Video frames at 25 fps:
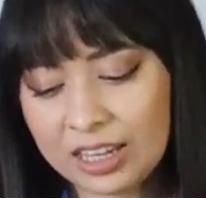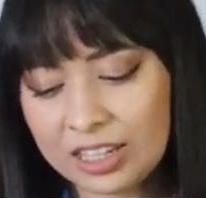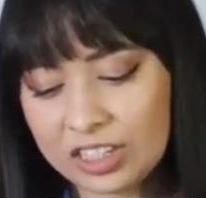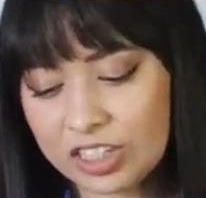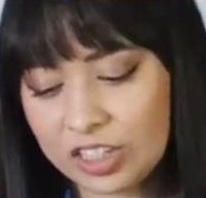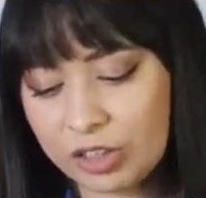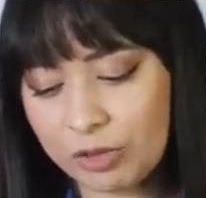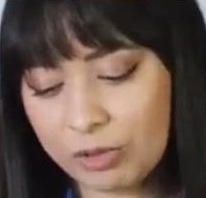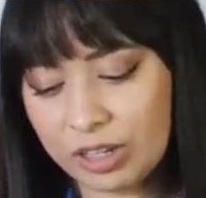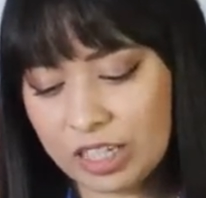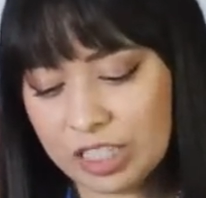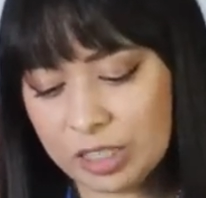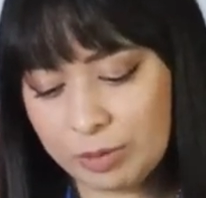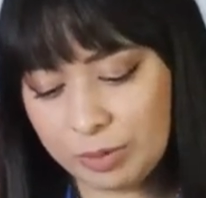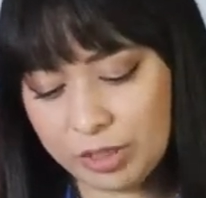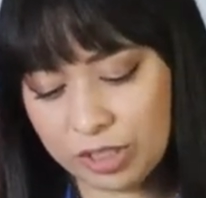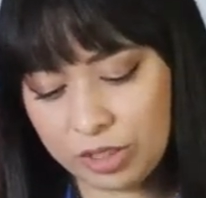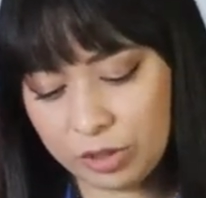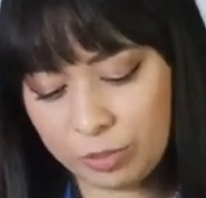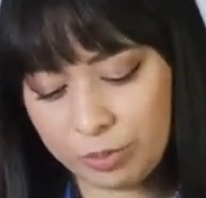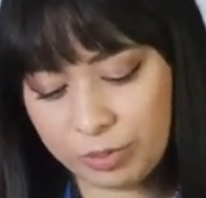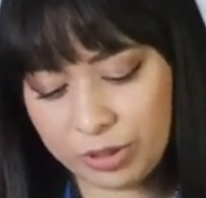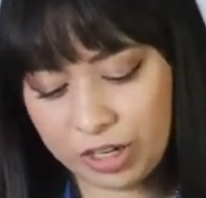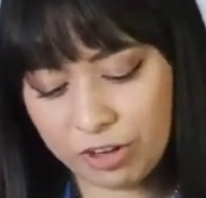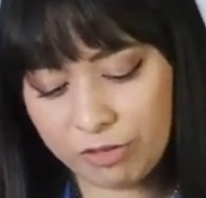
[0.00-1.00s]
She wants me
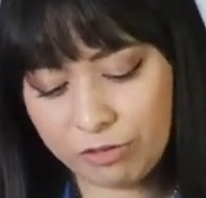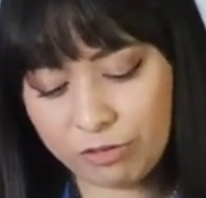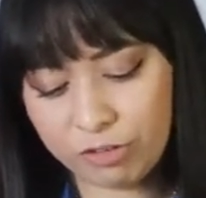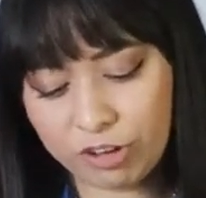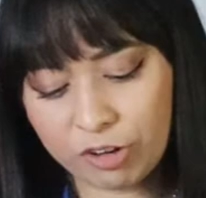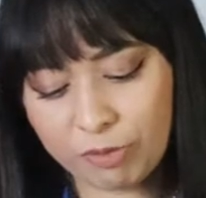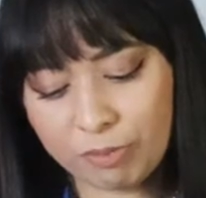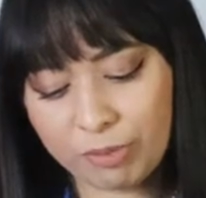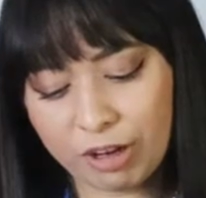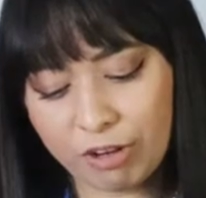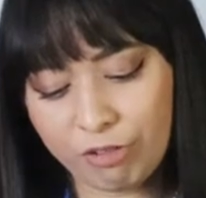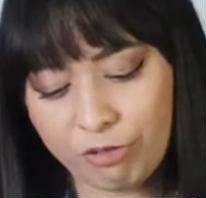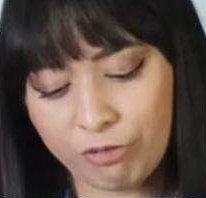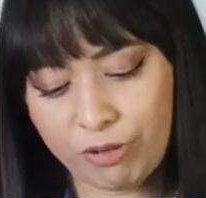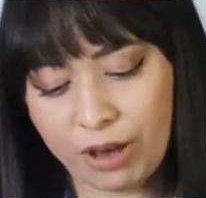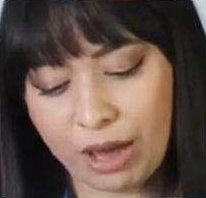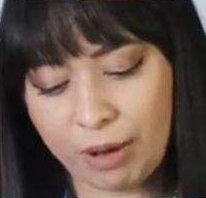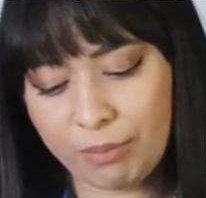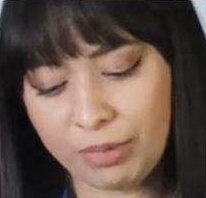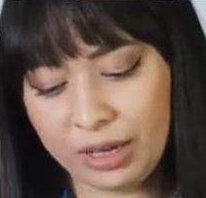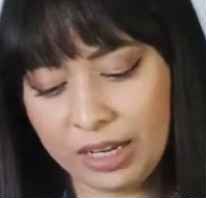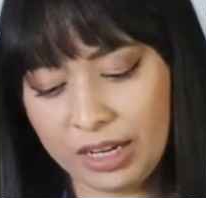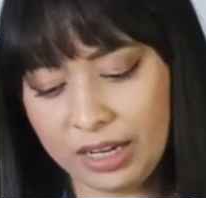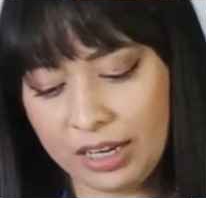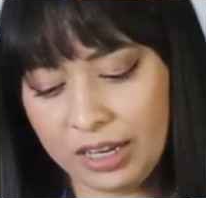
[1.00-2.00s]
to pray for my
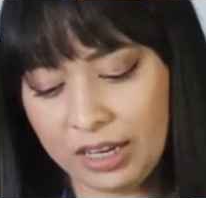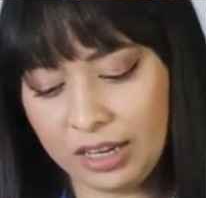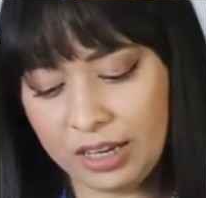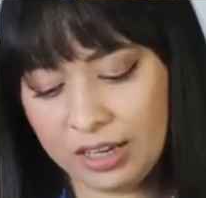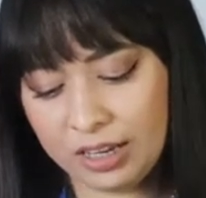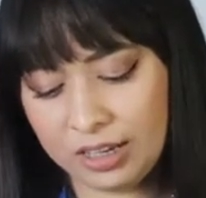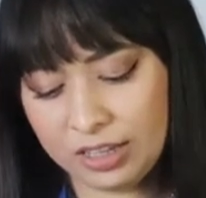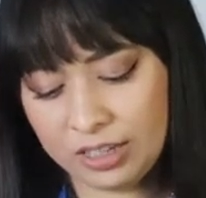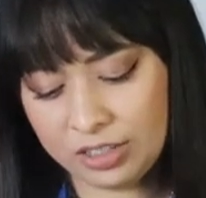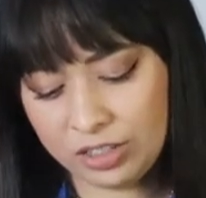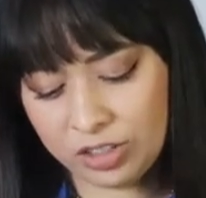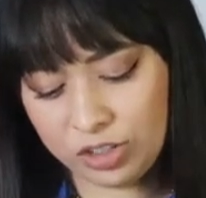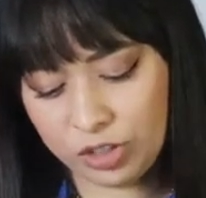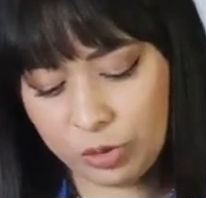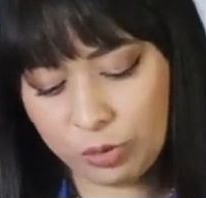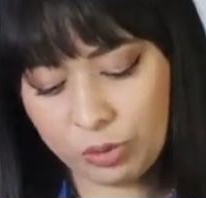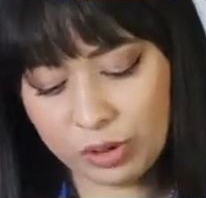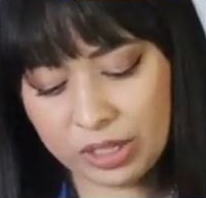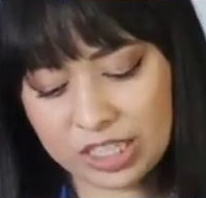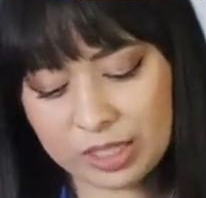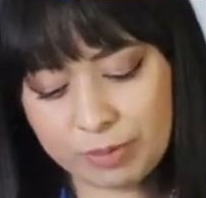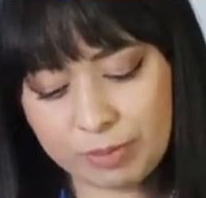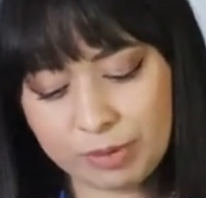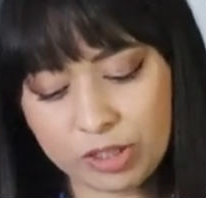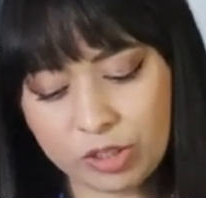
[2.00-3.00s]
family. She
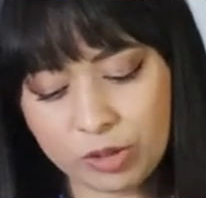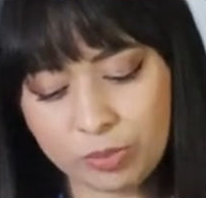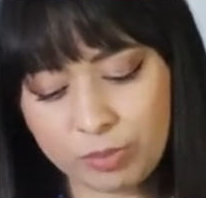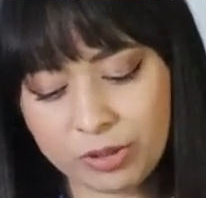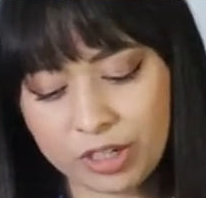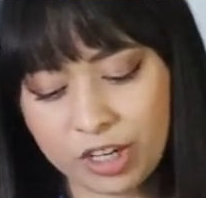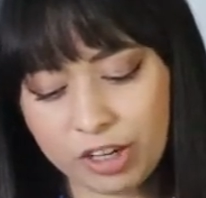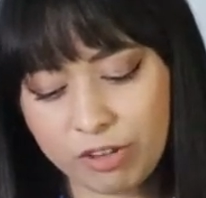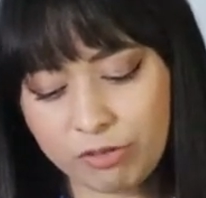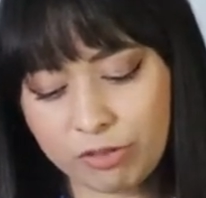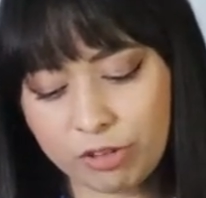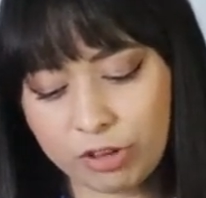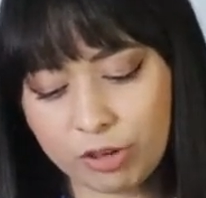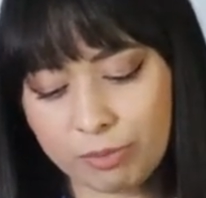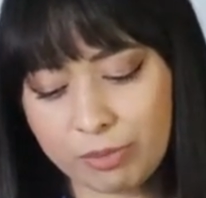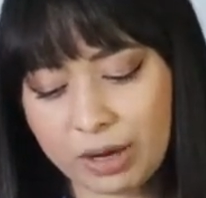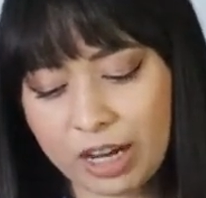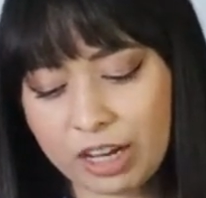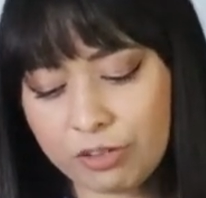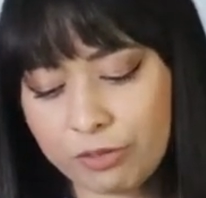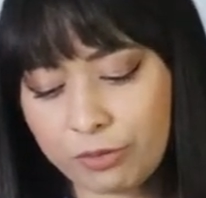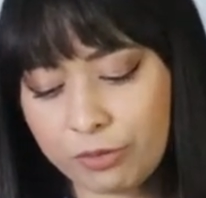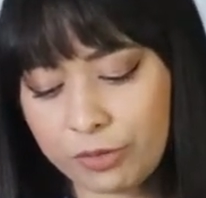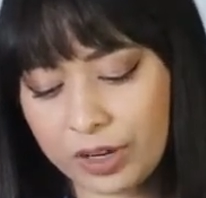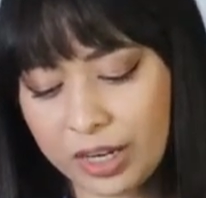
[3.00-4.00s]
wants me to pray for
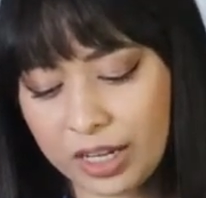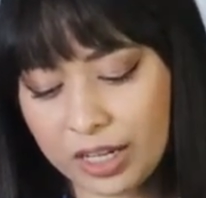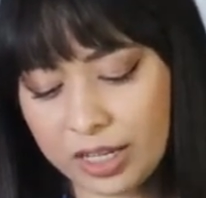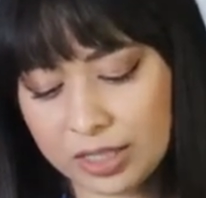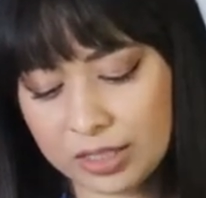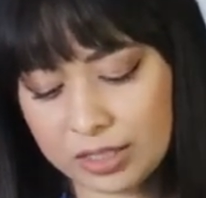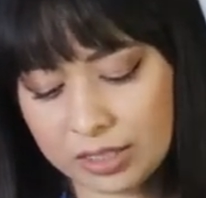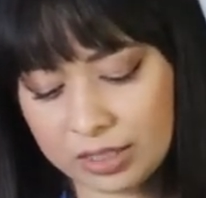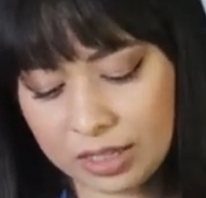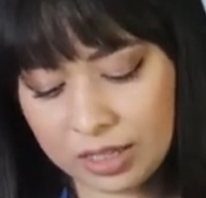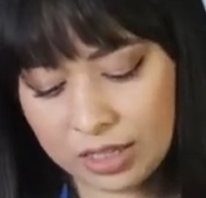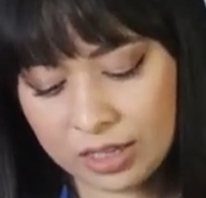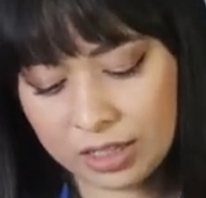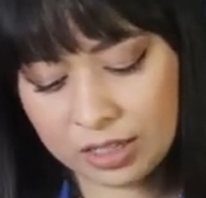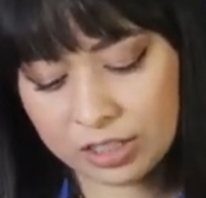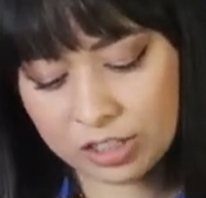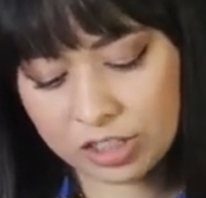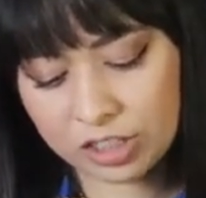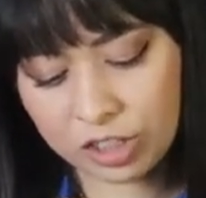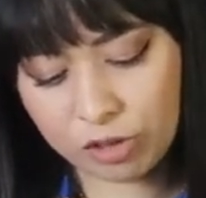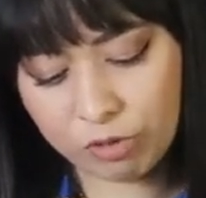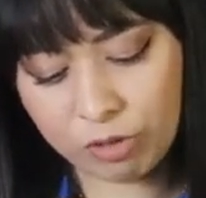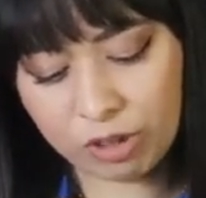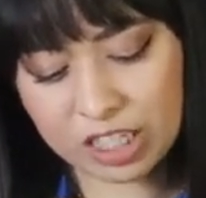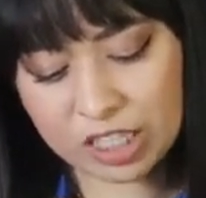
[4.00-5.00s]
my friends.
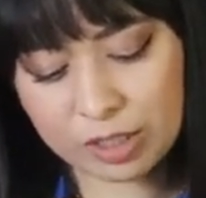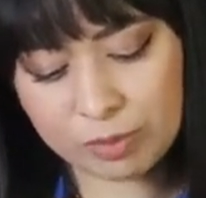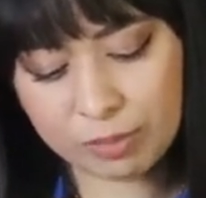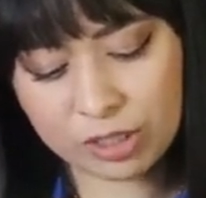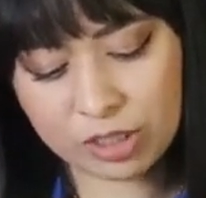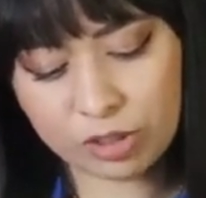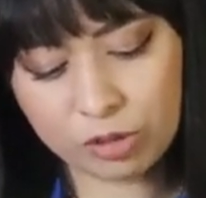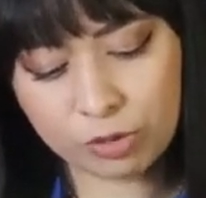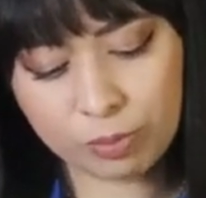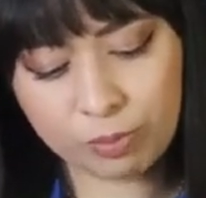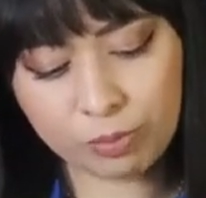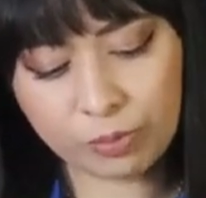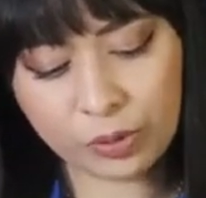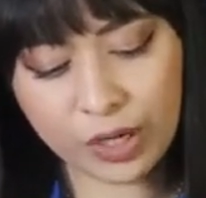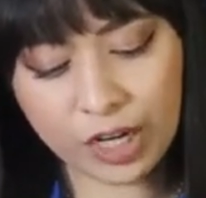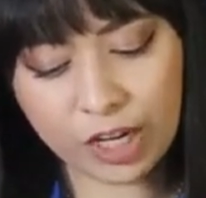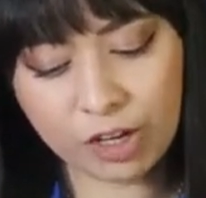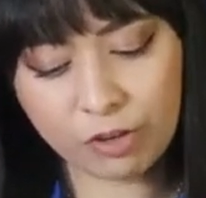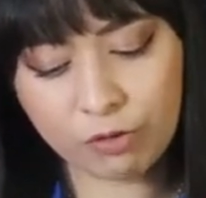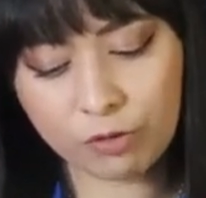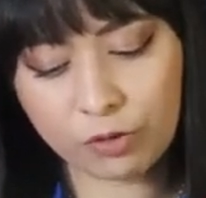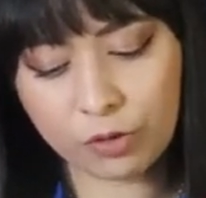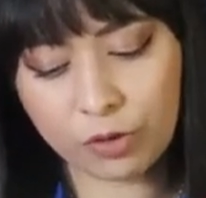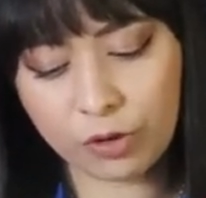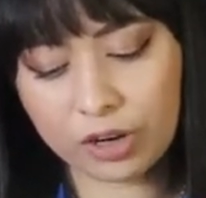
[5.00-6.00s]
She wants me to
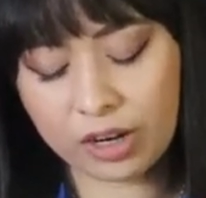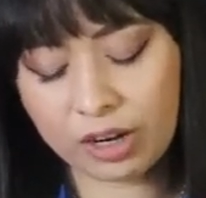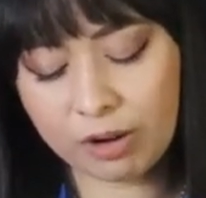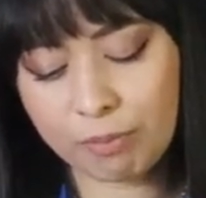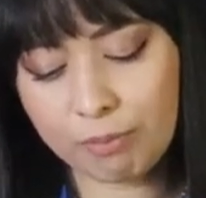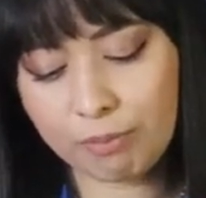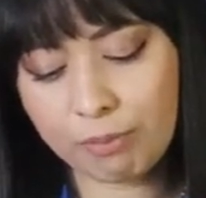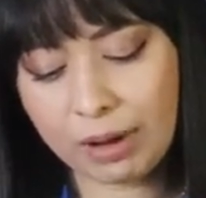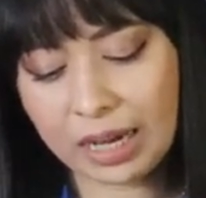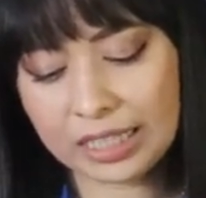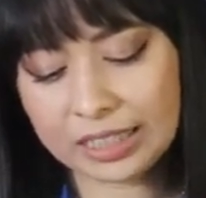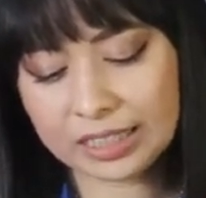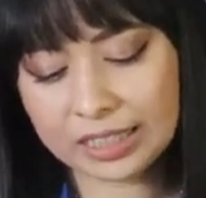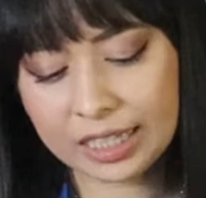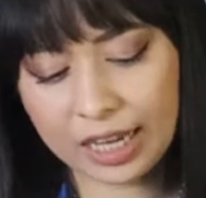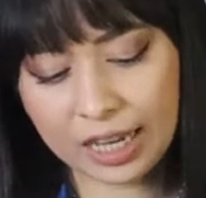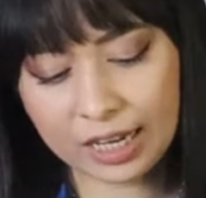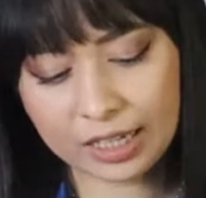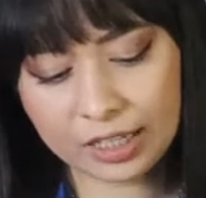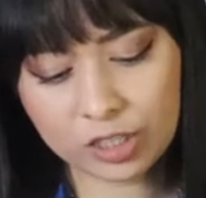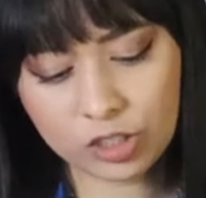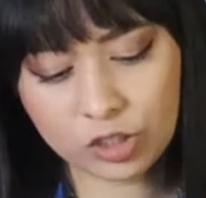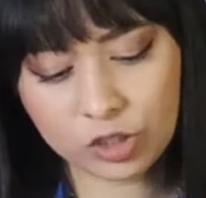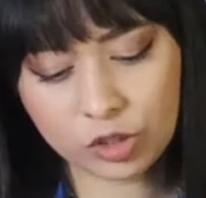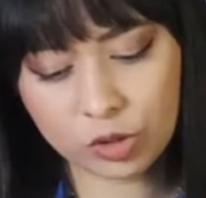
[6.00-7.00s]
pray for my
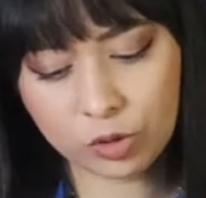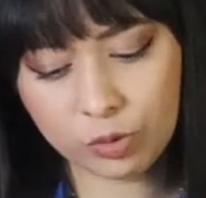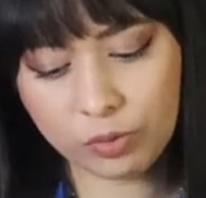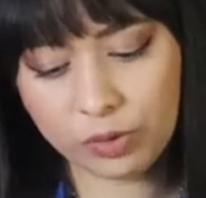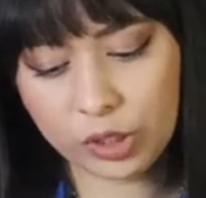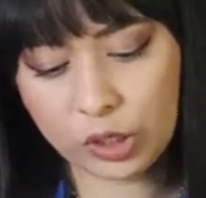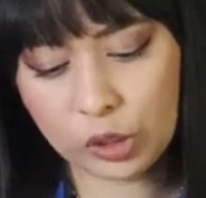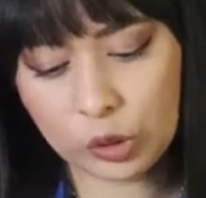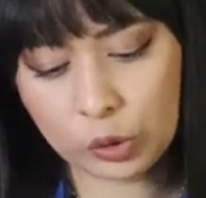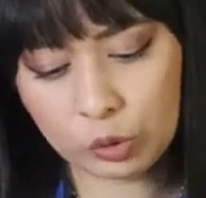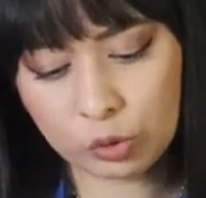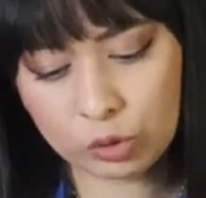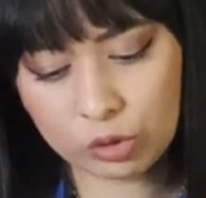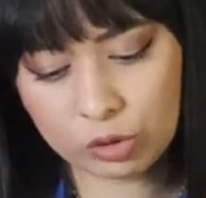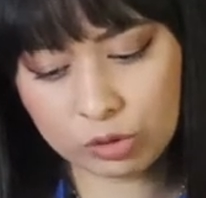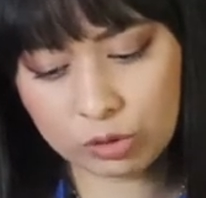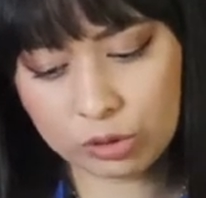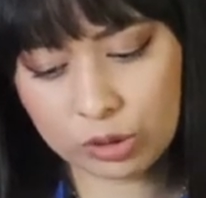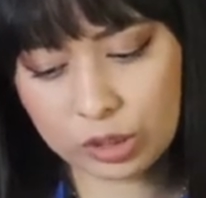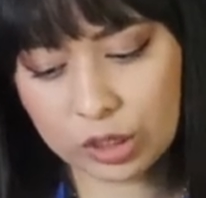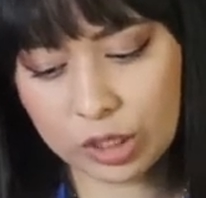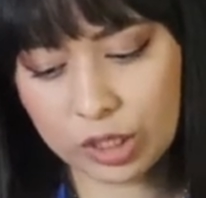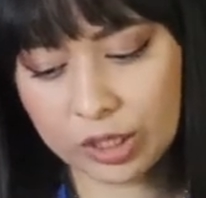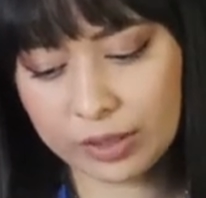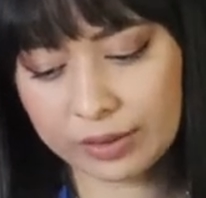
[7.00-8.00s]
talents to be used
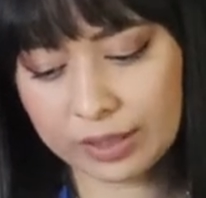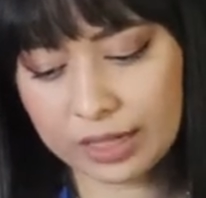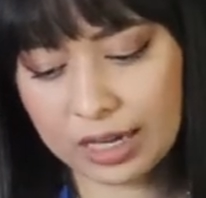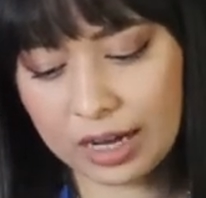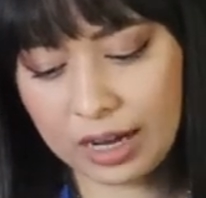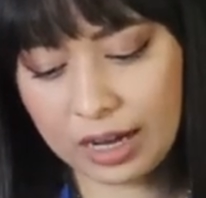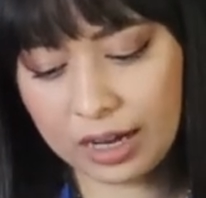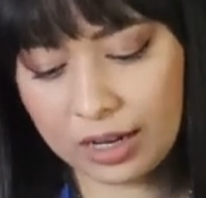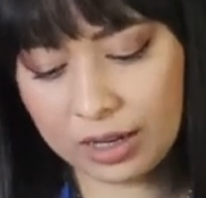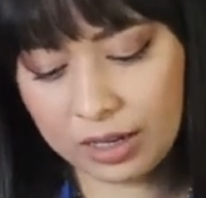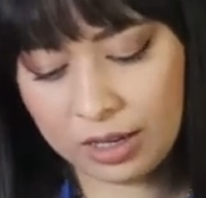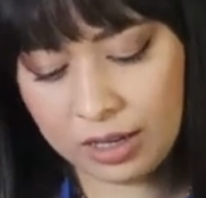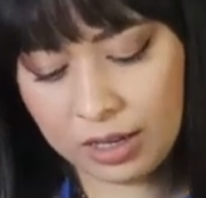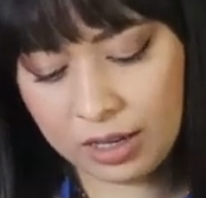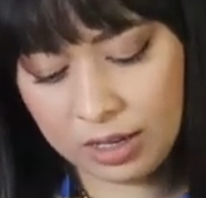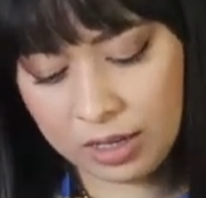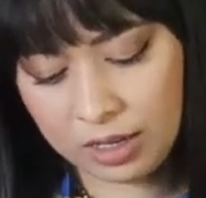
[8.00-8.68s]
to serve God.